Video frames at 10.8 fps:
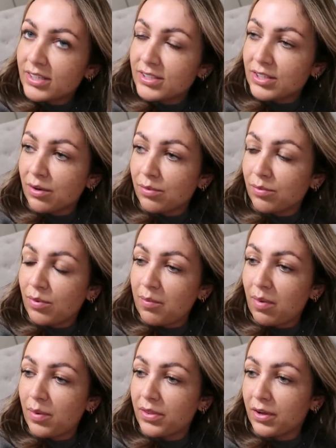So when
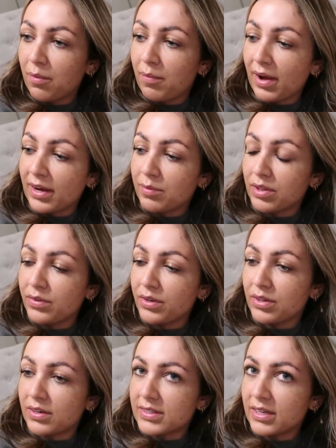my brother came back in with the
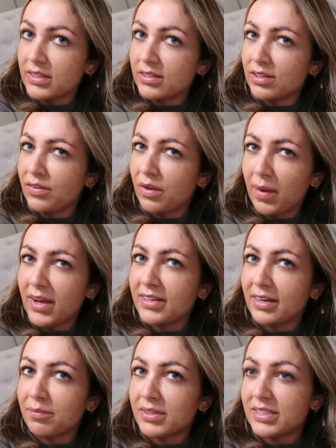food, I was like, have you paid
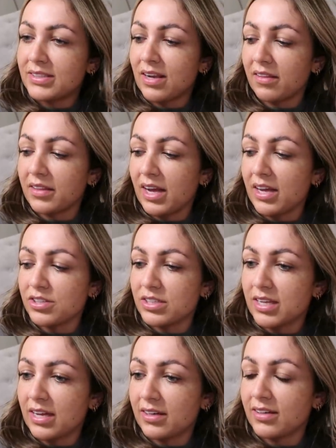him? Because he still had the cash in his
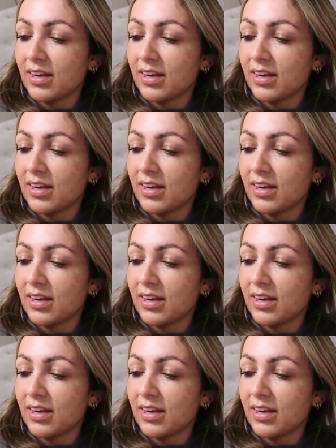hand.